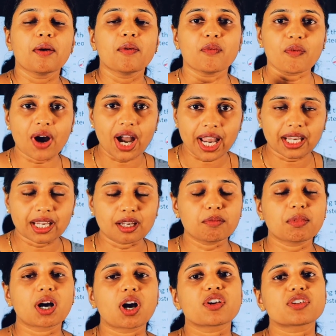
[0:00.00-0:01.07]
Why?
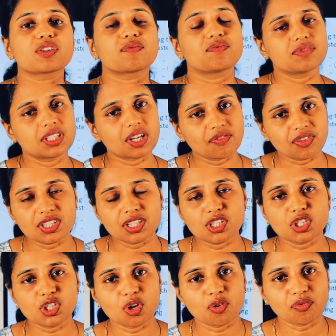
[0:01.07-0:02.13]
Because of
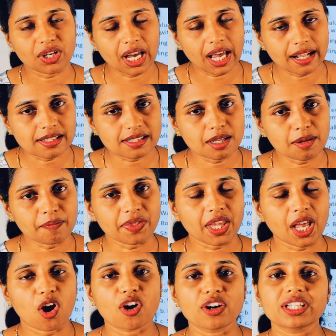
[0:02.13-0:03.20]
deficiency of calcium,
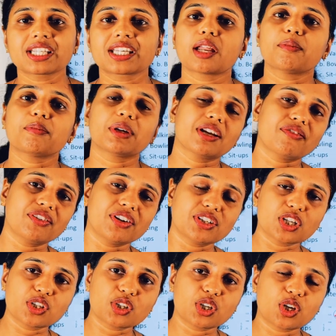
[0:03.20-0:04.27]
or it can be
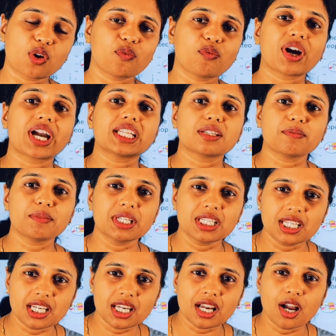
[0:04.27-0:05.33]
deficiency of vitamin
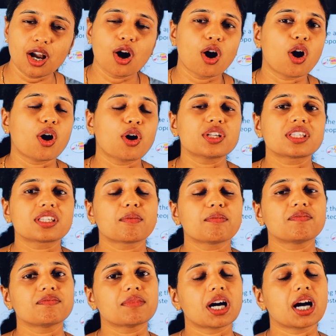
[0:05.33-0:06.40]
D, or
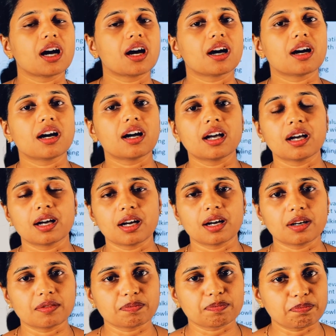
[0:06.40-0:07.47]
some
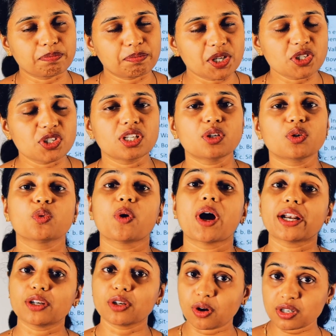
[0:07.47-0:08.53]
person who
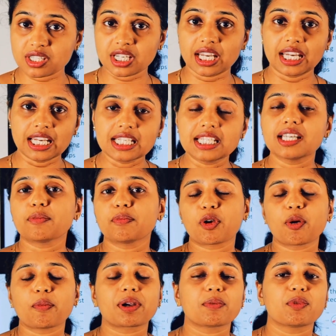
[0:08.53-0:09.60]
are not eating
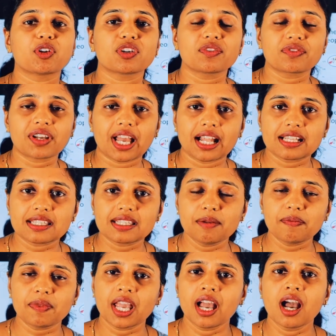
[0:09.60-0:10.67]
proper amount of calcium,
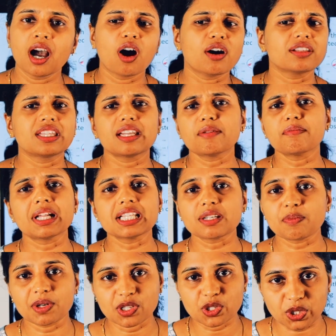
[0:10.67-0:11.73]
or there are
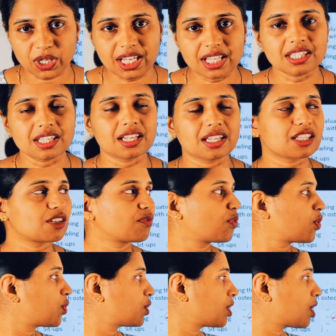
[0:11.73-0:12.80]
multiple reasons
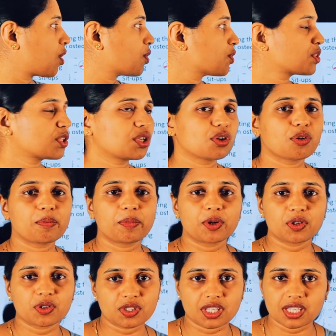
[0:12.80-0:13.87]
for
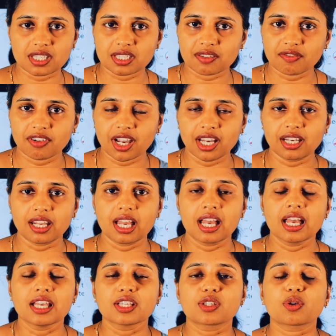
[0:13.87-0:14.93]
osteoporosis. Fine.
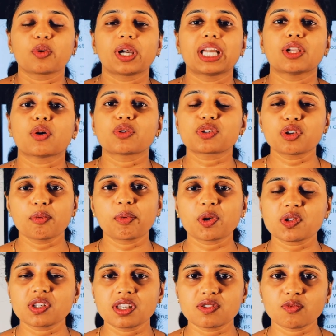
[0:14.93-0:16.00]
So in
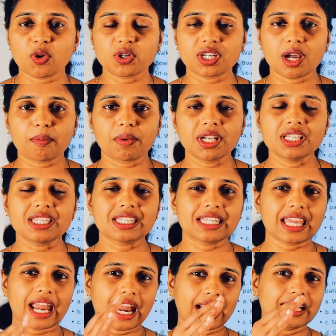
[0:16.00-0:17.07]
osteoporosis what happens?
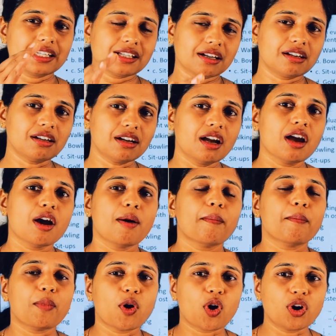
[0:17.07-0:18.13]
The entire
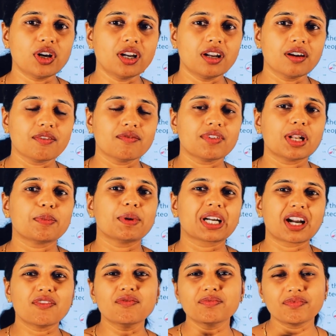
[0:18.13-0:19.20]
bone will
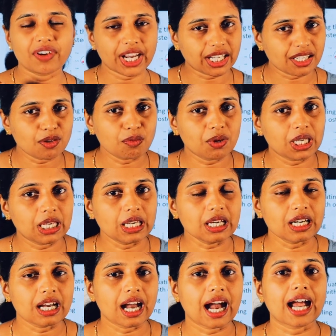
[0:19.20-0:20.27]
become very
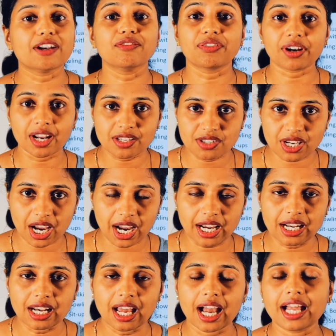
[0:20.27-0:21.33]
weak and
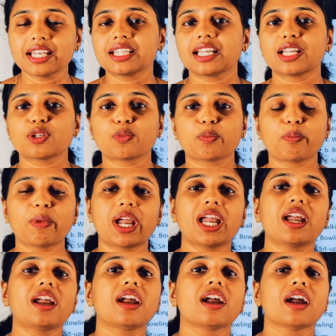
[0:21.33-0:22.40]
fragile, and it
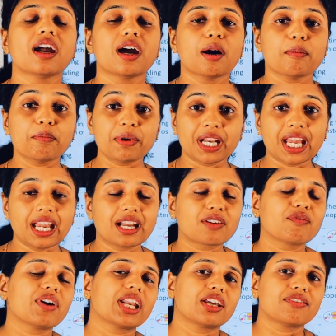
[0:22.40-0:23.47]
may break
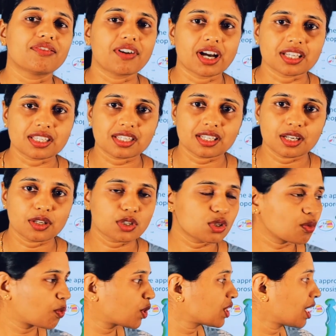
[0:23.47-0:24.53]
very fast.
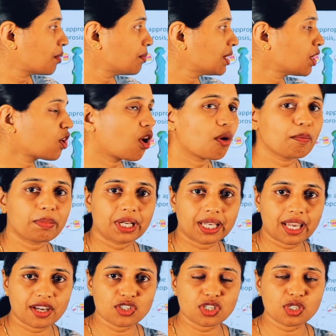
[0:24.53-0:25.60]
So what can be the
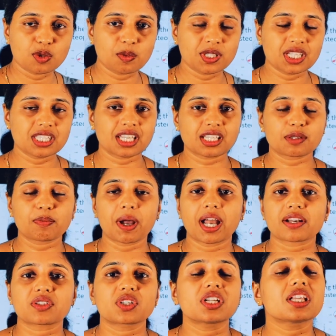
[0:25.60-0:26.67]
complications which is
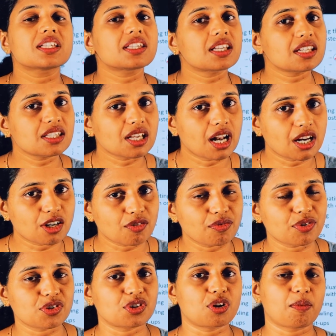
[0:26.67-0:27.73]
expected as a result of
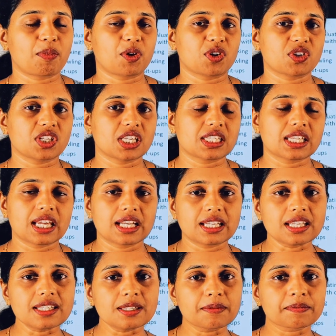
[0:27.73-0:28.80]
osteoporosis? It
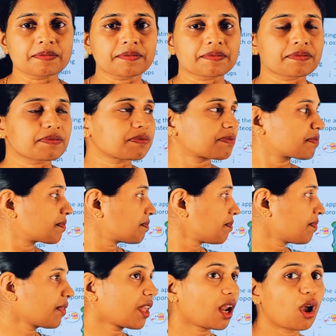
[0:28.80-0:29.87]
is
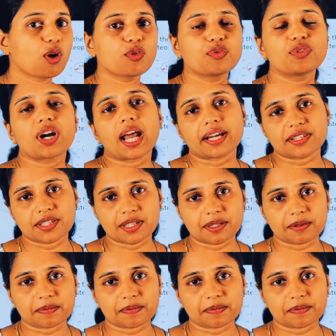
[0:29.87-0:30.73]
fracture.